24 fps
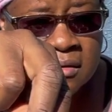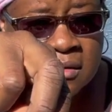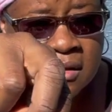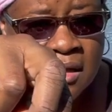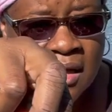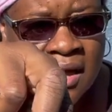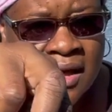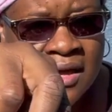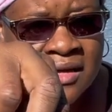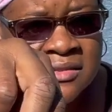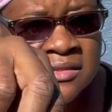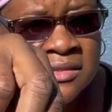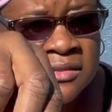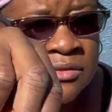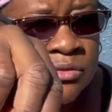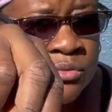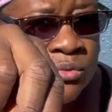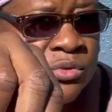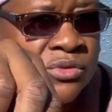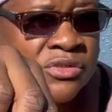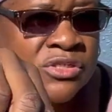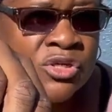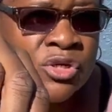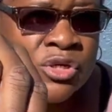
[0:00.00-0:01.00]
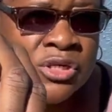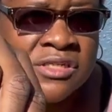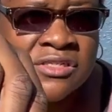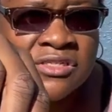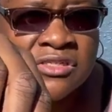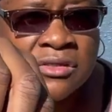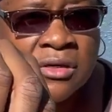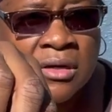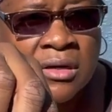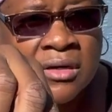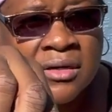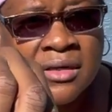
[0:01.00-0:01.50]
I was going to
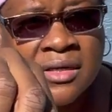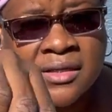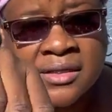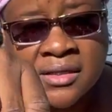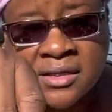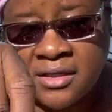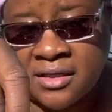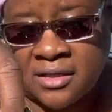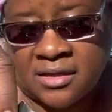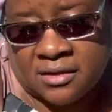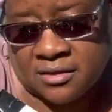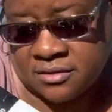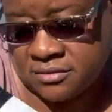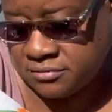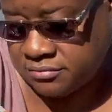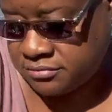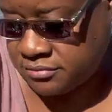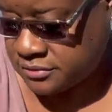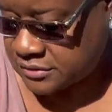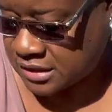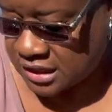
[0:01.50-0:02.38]
start and then